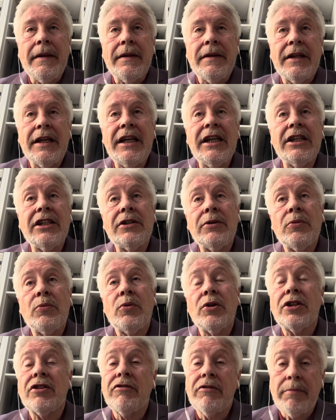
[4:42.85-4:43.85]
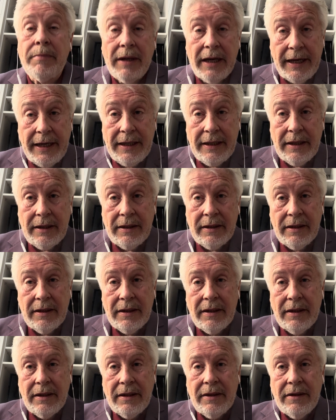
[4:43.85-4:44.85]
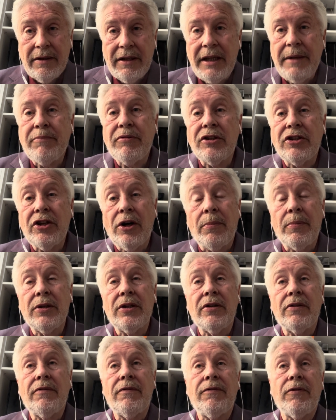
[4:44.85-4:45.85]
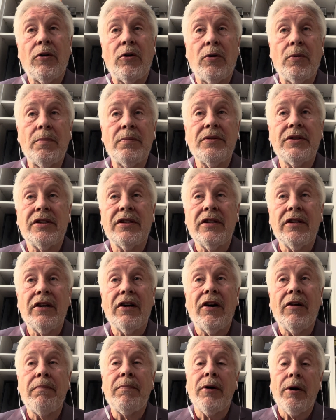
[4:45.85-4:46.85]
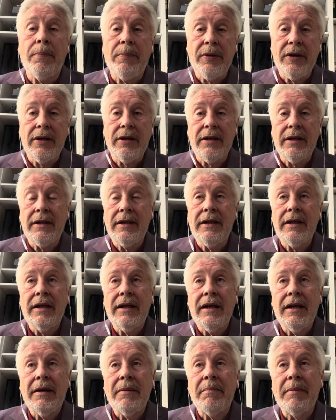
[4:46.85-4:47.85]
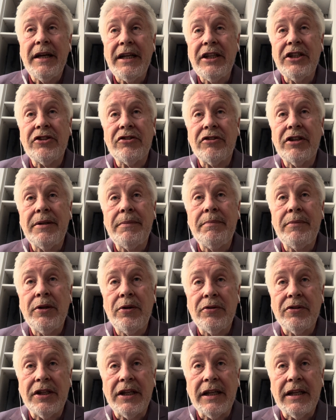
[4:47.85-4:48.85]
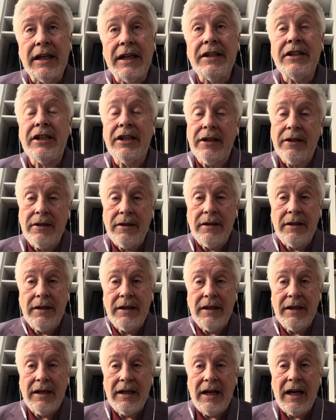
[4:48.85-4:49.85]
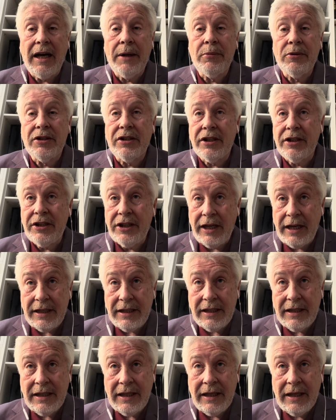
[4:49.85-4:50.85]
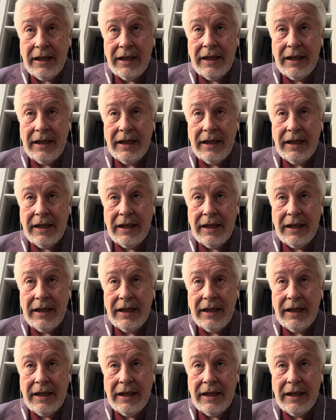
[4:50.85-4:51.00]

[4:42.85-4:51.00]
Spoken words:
These were to remain the predominant forms of popular mainstream music until, I would suggest,